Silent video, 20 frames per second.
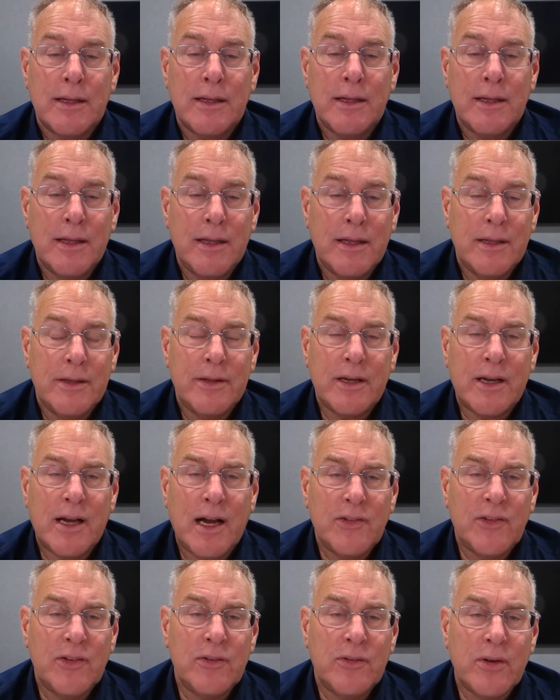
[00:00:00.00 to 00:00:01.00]
Uh, the
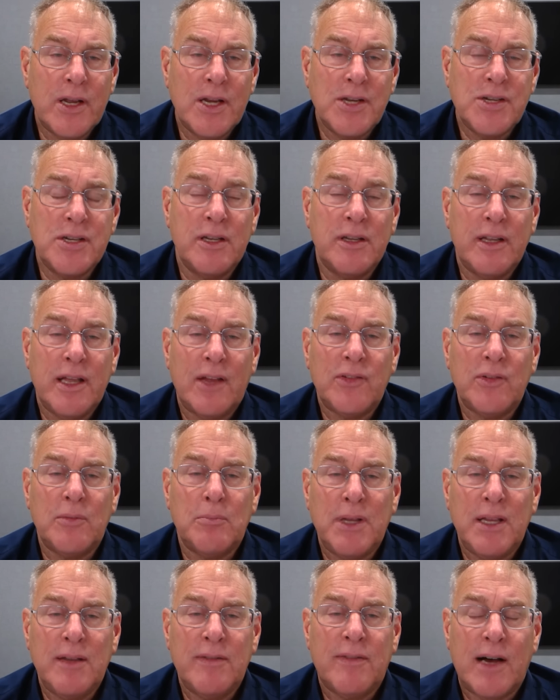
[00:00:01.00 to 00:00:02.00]
concentration in the
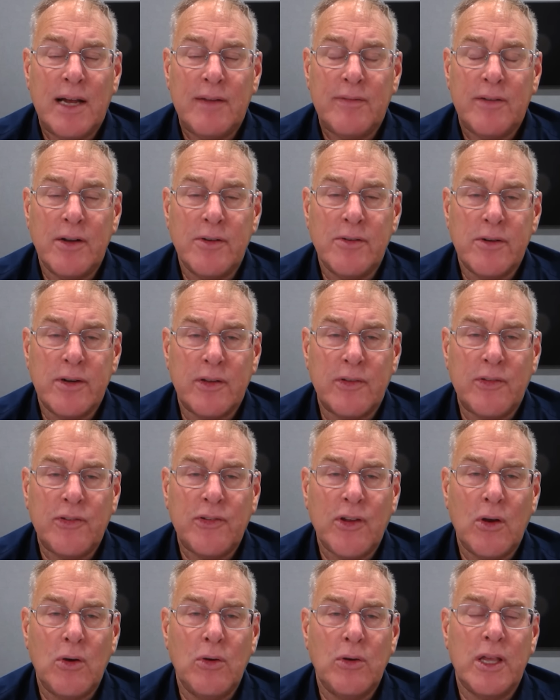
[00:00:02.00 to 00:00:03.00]
S&P 500 is
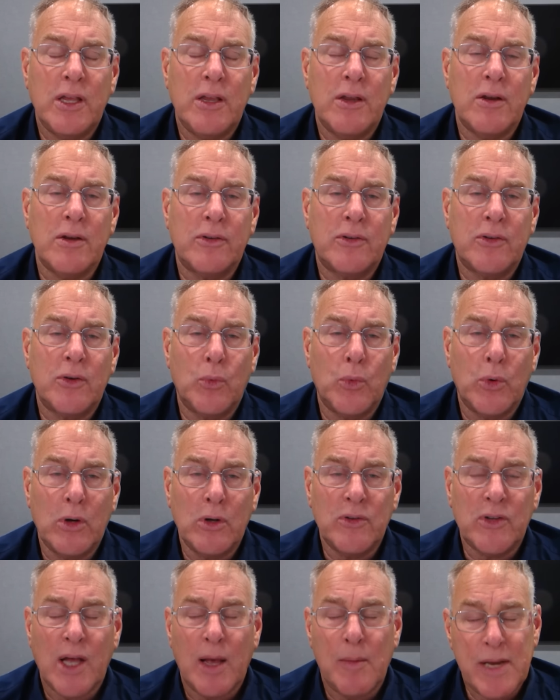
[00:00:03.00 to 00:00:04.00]
so geared to
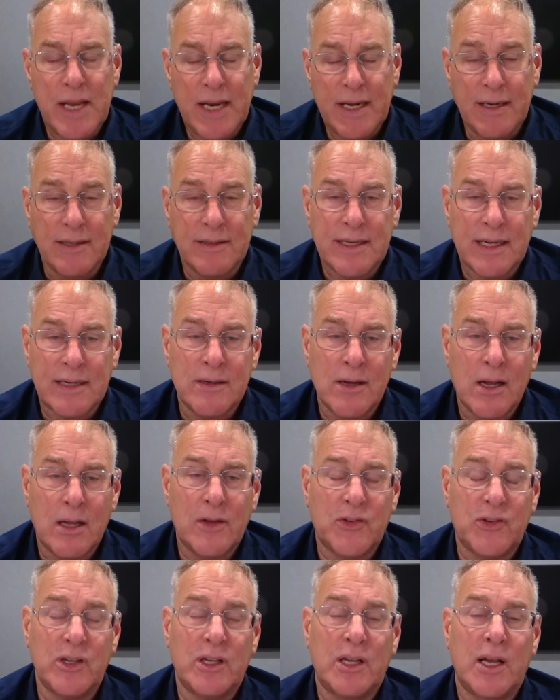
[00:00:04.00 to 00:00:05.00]
world dominating
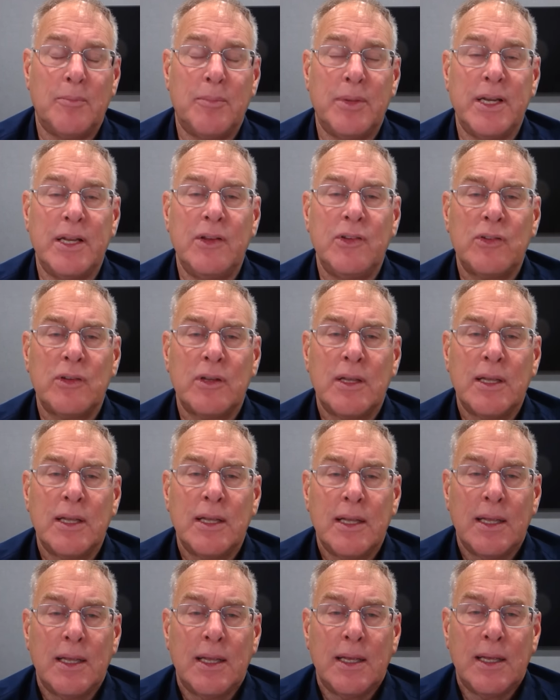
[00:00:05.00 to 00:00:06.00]
technology companies
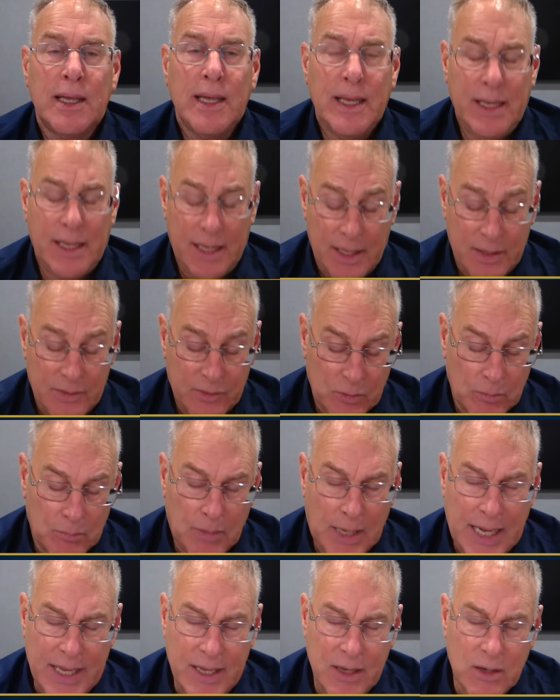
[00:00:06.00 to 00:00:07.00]
and
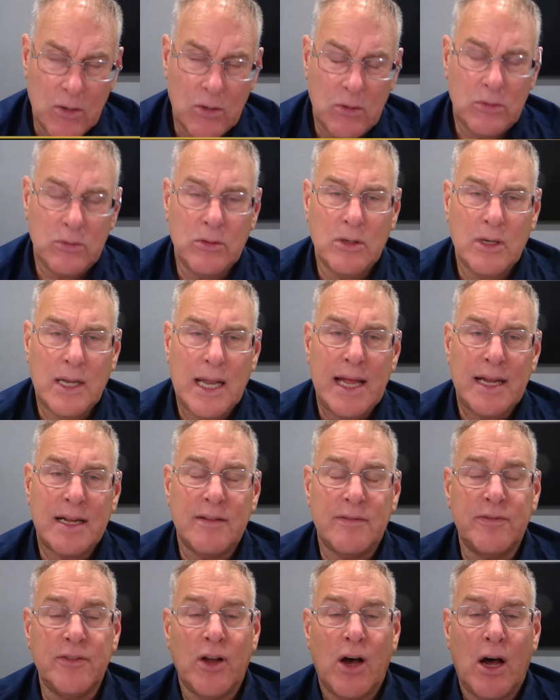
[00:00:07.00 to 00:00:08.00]
my own
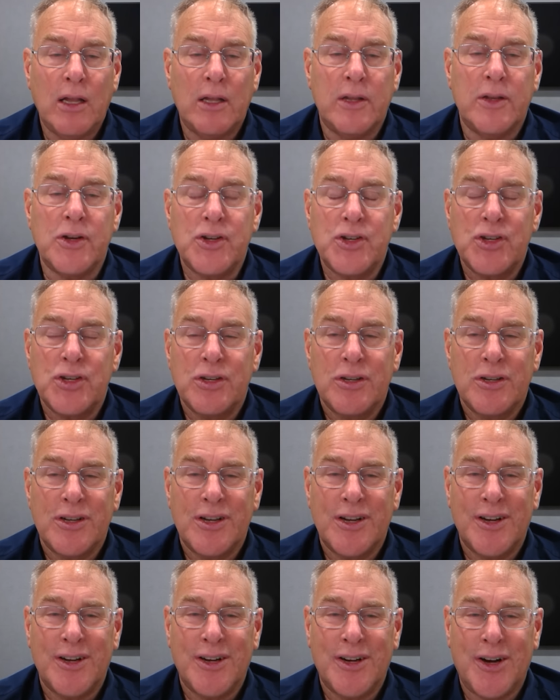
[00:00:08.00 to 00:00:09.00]
lack of knowledge
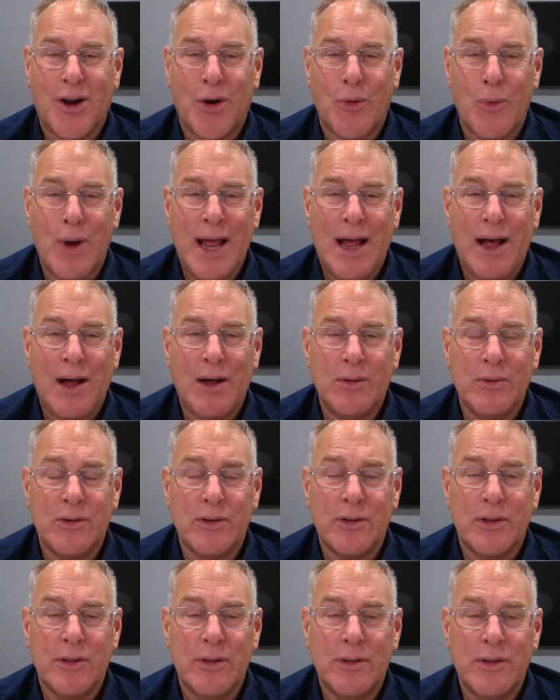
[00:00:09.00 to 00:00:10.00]
uh,
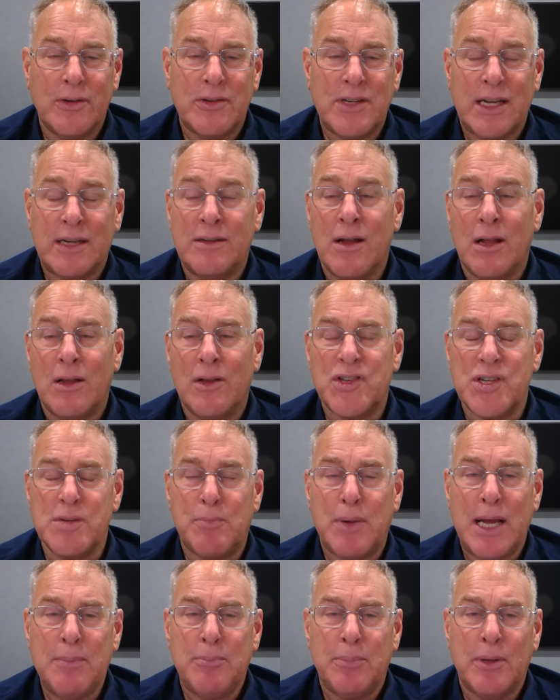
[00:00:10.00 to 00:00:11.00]
around their
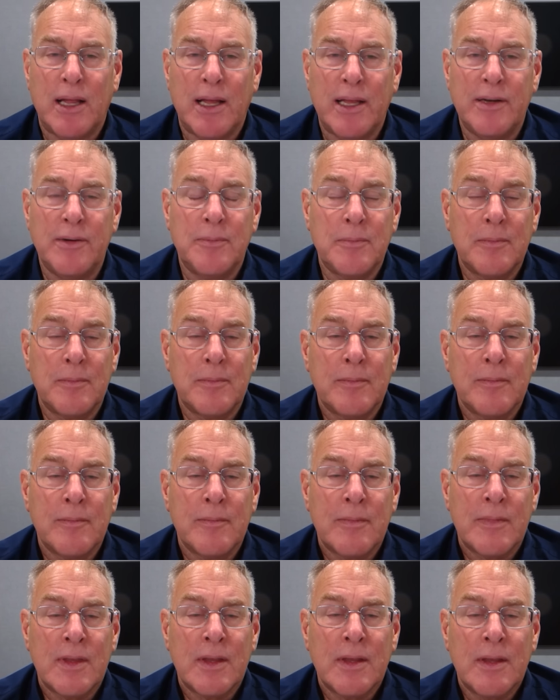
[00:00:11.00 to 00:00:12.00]
technology pipeline
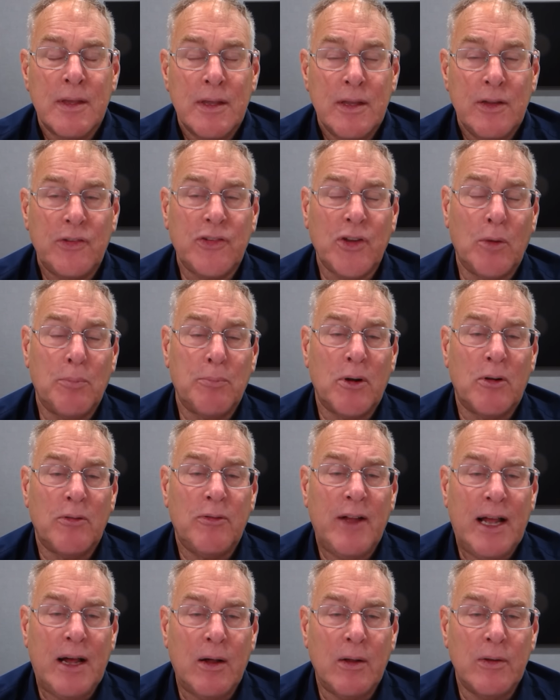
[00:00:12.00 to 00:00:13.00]
is so
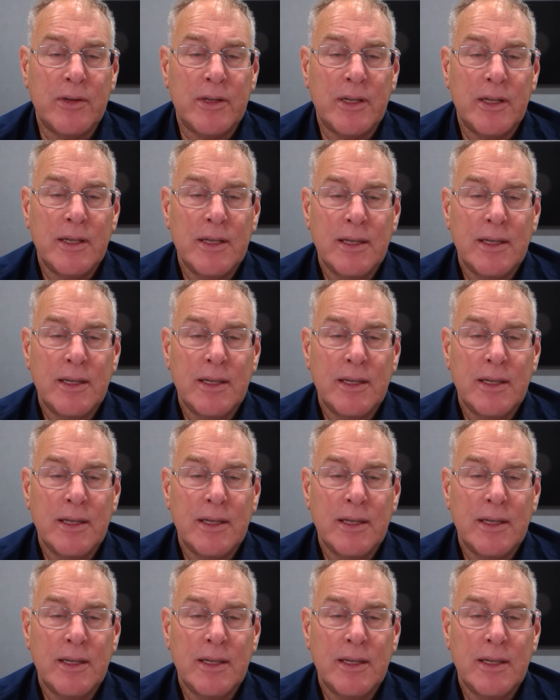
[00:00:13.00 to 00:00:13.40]
profound